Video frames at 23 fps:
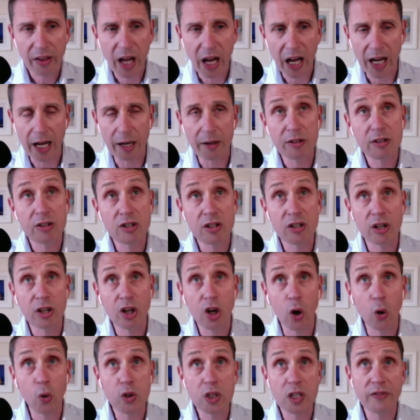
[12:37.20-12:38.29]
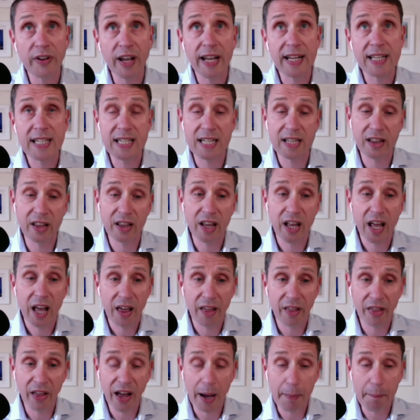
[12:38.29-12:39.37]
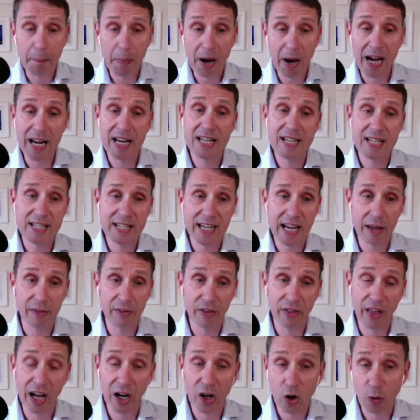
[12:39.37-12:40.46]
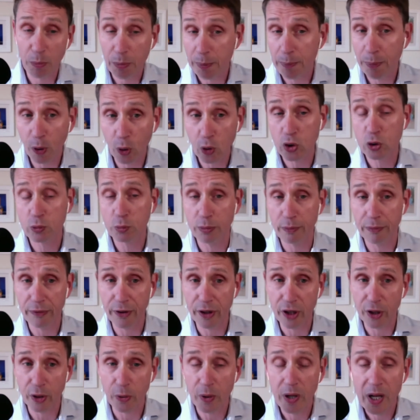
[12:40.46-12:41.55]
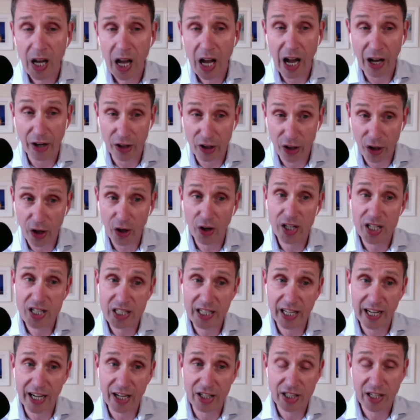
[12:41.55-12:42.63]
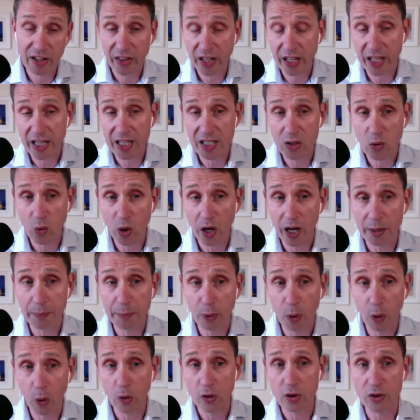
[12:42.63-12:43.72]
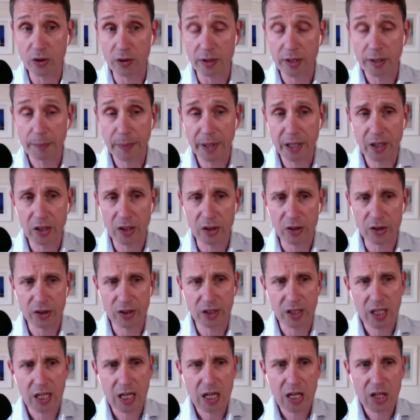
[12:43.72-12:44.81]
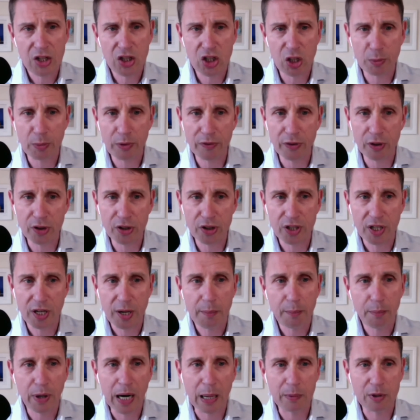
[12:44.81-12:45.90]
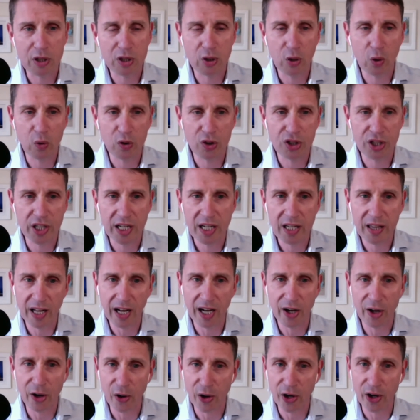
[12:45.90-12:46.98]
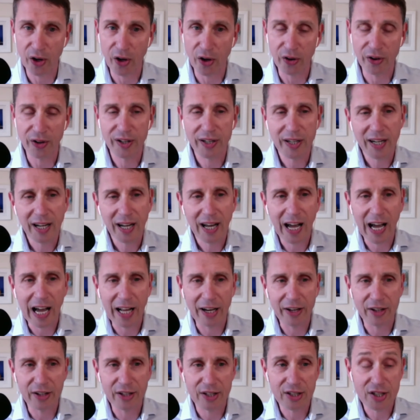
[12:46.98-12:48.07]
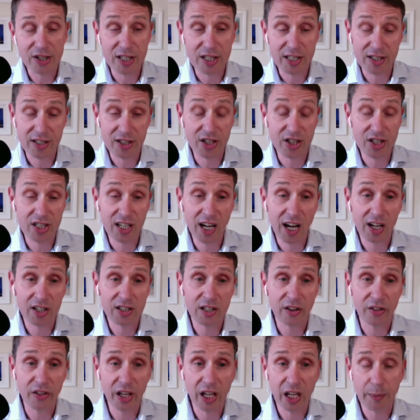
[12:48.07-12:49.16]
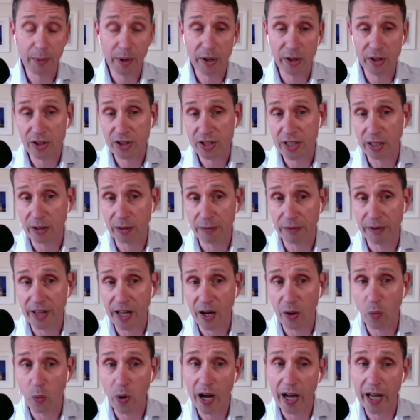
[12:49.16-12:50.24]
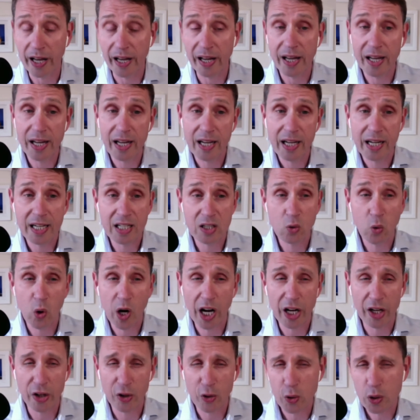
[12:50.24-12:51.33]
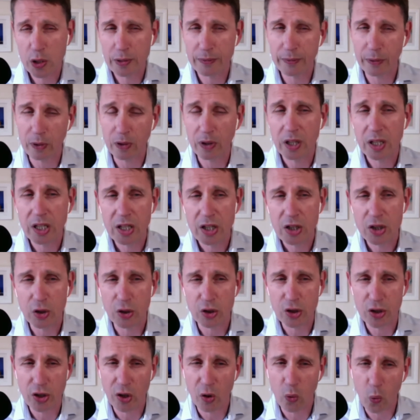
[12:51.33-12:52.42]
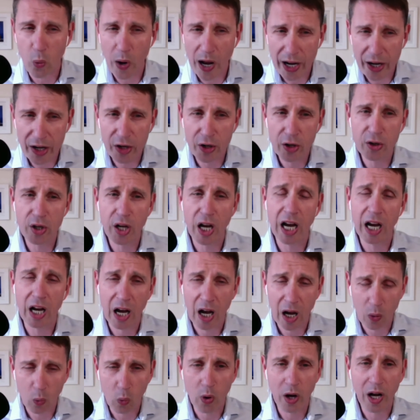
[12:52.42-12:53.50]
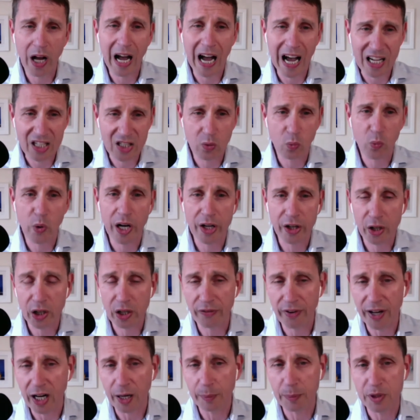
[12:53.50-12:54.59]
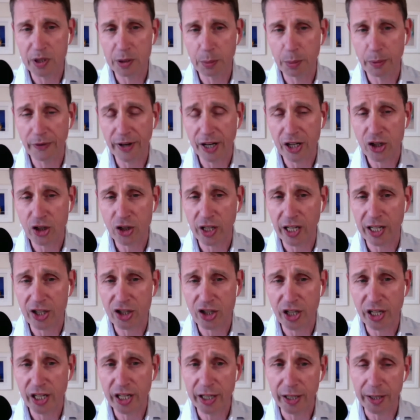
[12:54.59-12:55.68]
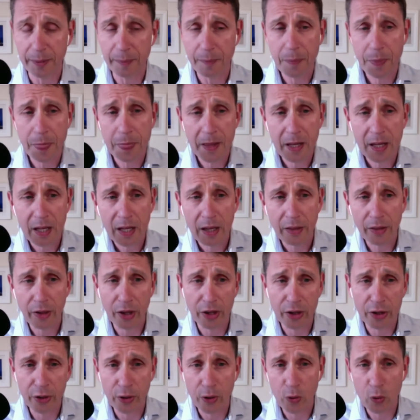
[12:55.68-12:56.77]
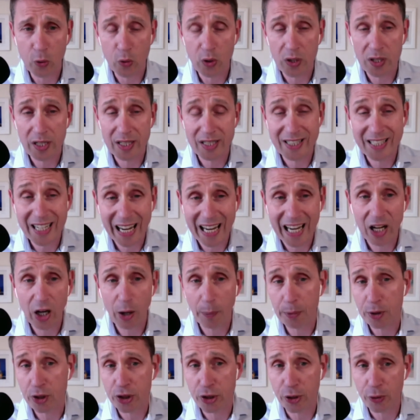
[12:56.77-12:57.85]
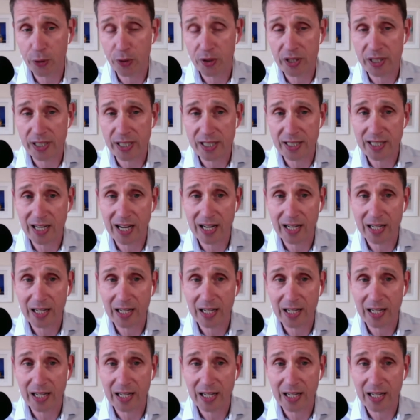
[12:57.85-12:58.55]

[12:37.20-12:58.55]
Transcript: uh, cultivating that mindset that that could be possible for you at an early stage, I think is quite important because some of us perhaps don't see that early on. And to start to think about yourself in that way is quite useful, such that when you, as and when you develop as a professional engineer, that you take opportunities